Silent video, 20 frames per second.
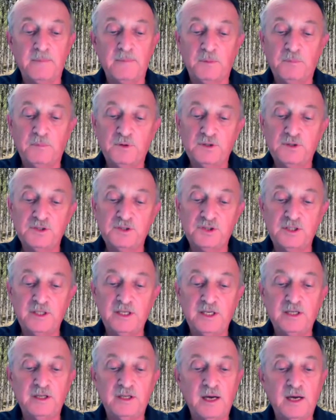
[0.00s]
Put this in
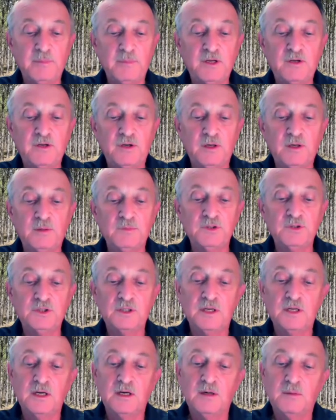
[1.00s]
economic terms,
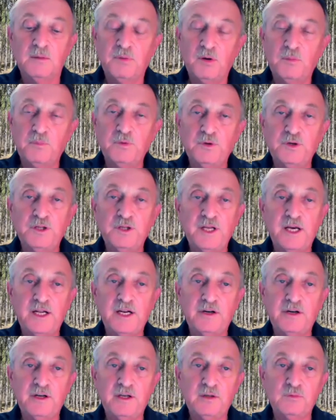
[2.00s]
pulpwood in that
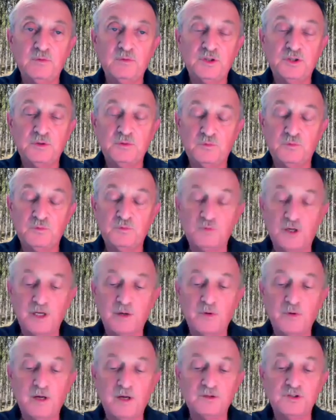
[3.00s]
area was running
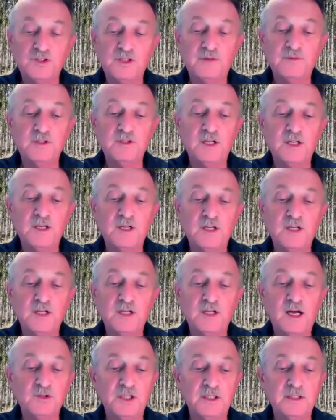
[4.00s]
around $7
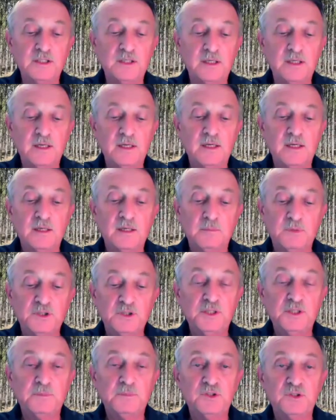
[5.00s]
a ton,
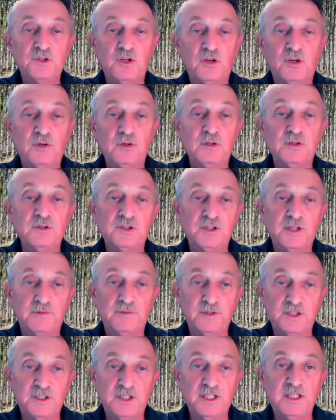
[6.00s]
but chip and saw
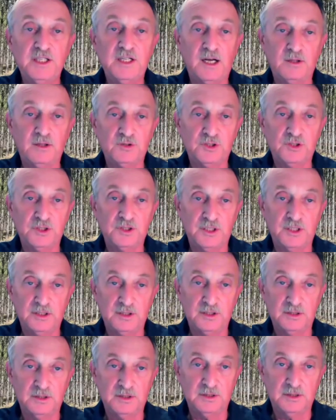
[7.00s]
$17 a
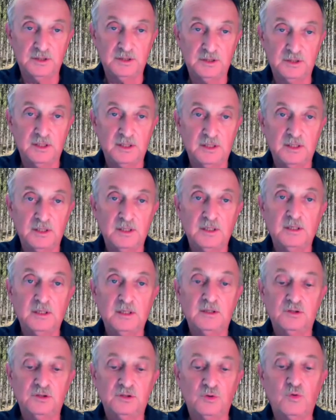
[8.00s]
ton.
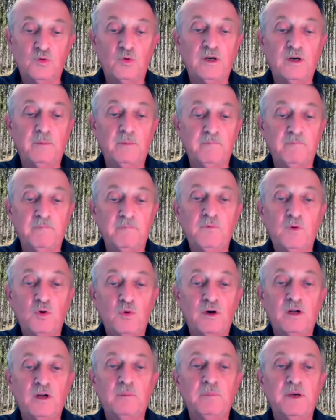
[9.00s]
So quite
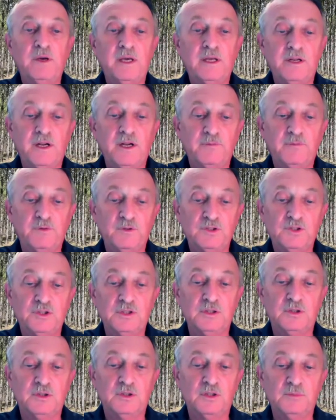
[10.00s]
a big difference
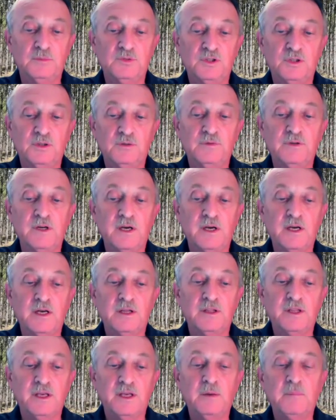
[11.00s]
in terms of
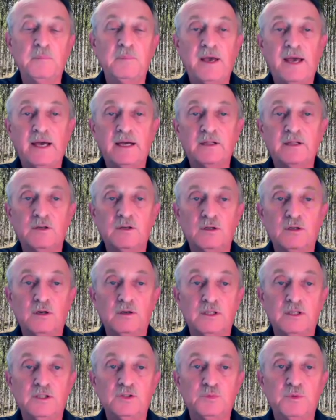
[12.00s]
the impact on
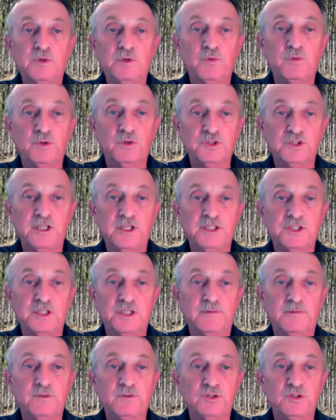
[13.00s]
his reforestation
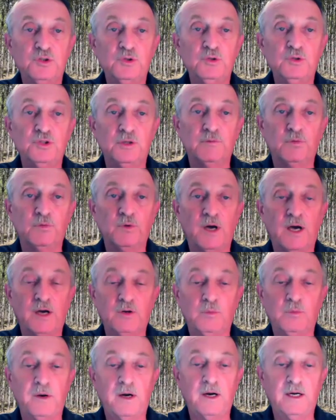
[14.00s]
efforts using
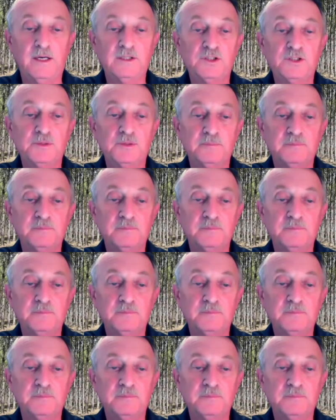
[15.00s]
varietal pines.